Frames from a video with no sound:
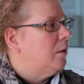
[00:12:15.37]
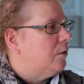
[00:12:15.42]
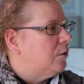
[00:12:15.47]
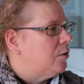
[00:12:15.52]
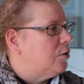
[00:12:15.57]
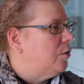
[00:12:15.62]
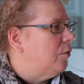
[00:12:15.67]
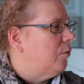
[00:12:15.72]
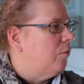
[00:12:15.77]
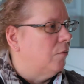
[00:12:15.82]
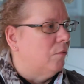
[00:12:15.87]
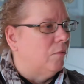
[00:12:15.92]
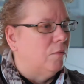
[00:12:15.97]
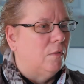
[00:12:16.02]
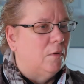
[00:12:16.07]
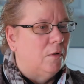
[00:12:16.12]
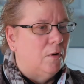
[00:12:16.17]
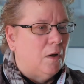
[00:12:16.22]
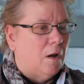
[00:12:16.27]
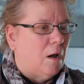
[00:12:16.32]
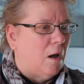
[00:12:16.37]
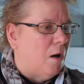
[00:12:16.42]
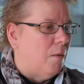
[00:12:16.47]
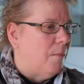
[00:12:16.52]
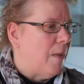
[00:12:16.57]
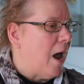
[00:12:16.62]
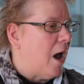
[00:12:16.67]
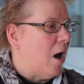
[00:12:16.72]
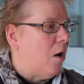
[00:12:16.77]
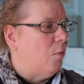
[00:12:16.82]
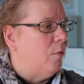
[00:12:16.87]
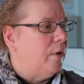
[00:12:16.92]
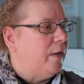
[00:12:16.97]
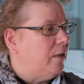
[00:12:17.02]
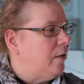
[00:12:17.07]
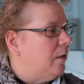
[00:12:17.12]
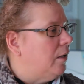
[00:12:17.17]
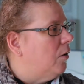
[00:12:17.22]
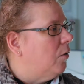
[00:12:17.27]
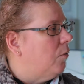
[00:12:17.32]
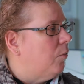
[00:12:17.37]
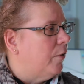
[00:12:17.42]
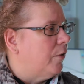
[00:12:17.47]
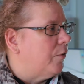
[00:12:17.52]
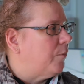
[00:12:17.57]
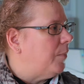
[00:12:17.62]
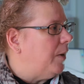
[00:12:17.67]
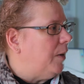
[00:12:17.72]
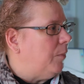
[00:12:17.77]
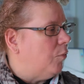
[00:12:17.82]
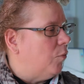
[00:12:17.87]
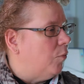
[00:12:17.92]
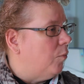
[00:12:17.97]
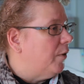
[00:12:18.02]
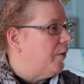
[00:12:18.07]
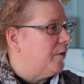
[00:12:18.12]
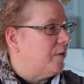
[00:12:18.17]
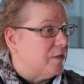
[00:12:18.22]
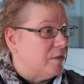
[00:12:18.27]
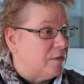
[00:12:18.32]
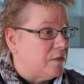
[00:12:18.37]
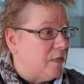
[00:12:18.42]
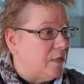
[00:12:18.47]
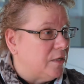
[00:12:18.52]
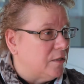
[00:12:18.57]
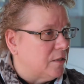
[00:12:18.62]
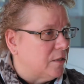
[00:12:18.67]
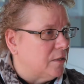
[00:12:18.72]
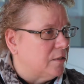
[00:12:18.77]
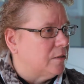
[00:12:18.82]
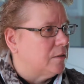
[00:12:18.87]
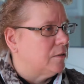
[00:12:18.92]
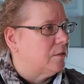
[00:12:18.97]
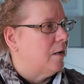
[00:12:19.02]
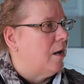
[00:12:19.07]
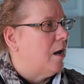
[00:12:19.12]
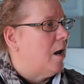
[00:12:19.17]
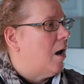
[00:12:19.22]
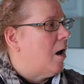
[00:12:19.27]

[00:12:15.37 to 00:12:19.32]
to how we deal with people with diseases,